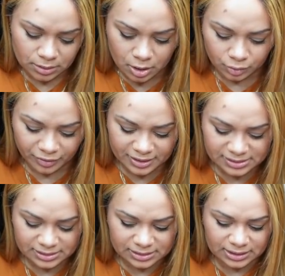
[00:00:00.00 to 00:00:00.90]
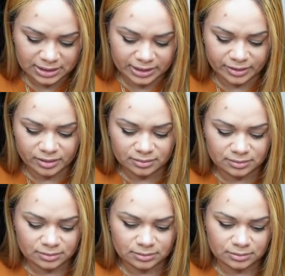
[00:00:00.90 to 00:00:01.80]
Oh no, this is clear.
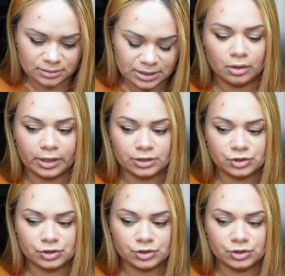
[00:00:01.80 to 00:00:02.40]
Okay,